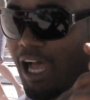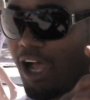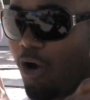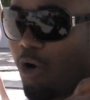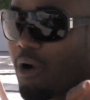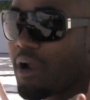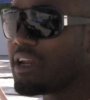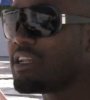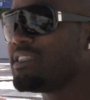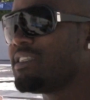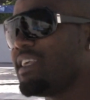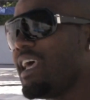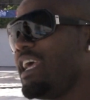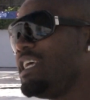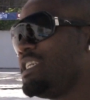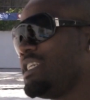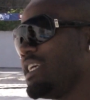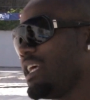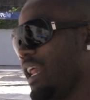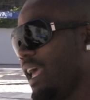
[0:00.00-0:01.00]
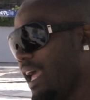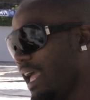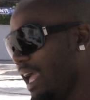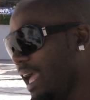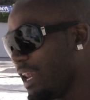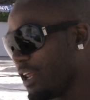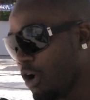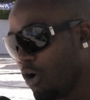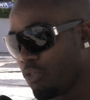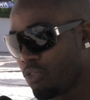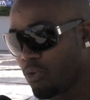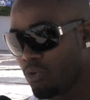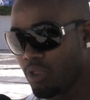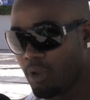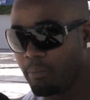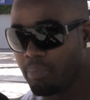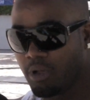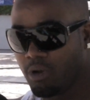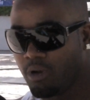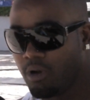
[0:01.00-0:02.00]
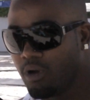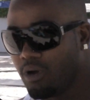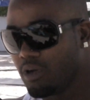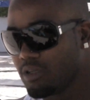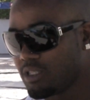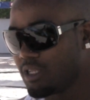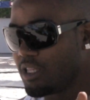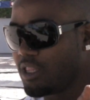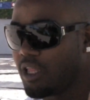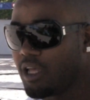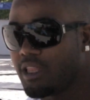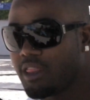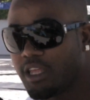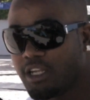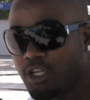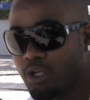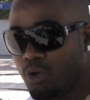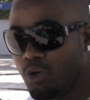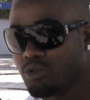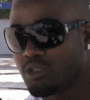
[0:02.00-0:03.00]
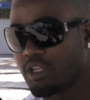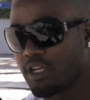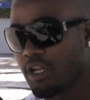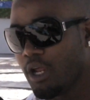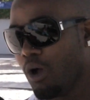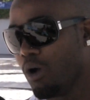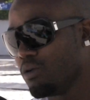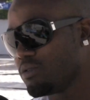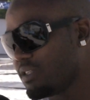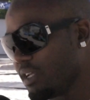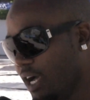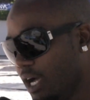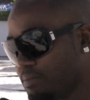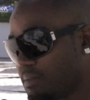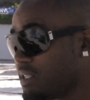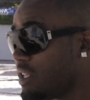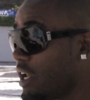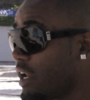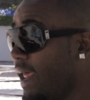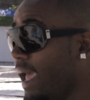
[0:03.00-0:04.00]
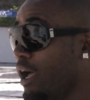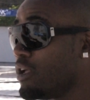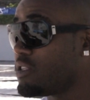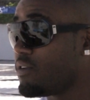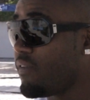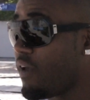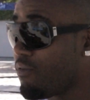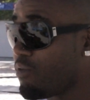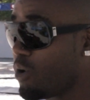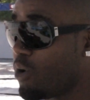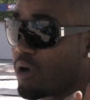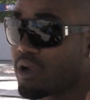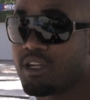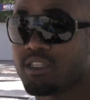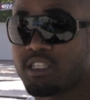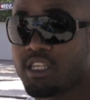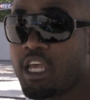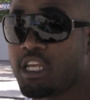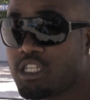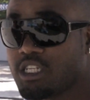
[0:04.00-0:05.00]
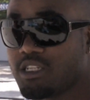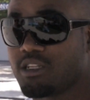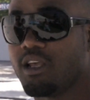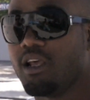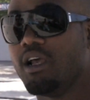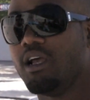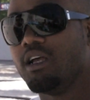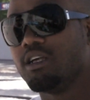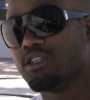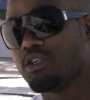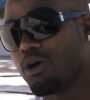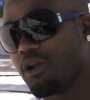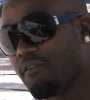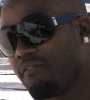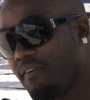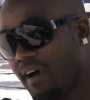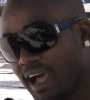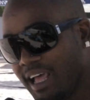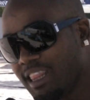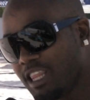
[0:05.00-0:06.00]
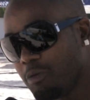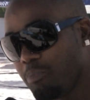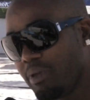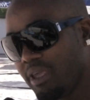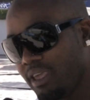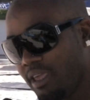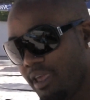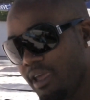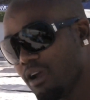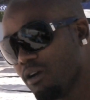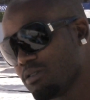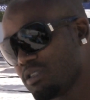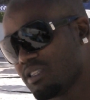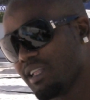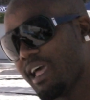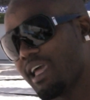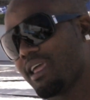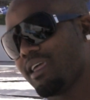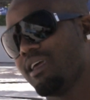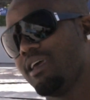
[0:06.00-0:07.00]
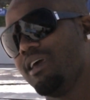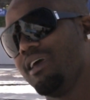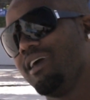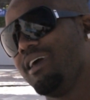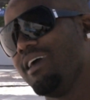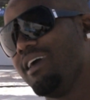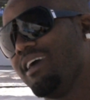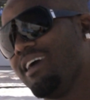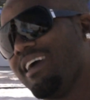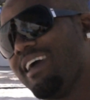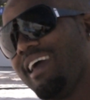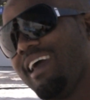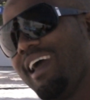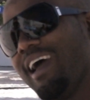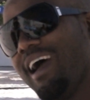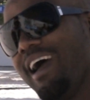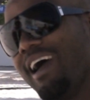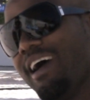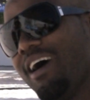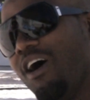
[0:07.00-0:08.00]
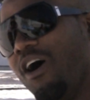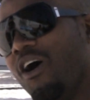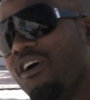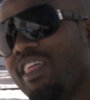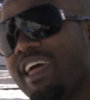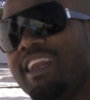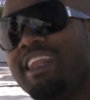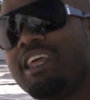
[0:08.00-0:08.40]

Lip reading: organization and go through the bull, the do's, the don'ts, the ups and the downs of every organization. So to finally be here, it's like all that